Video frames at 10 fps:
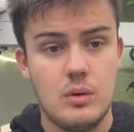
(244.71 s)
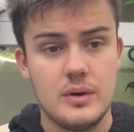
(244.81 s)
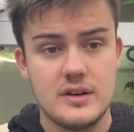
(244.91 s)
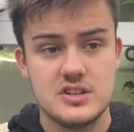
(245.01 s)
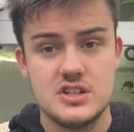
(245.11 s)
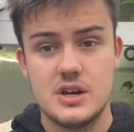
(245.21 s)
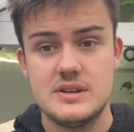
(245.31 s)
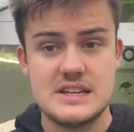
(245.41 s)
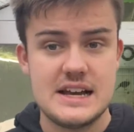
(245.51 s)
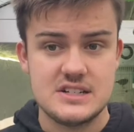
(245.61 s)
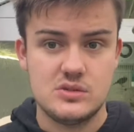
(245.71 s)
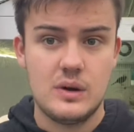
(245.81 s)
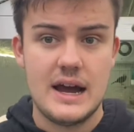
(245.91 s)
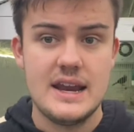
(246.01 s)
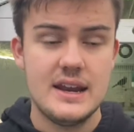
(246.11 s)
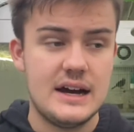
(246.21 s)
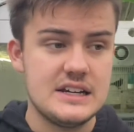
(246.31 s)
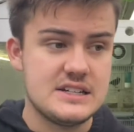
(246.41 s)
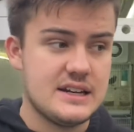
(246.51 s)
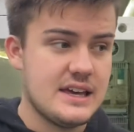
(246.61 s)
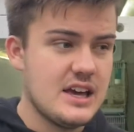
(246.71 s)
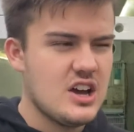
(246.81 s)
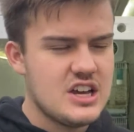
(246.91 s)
we're going to do is it's actually quite a nicely,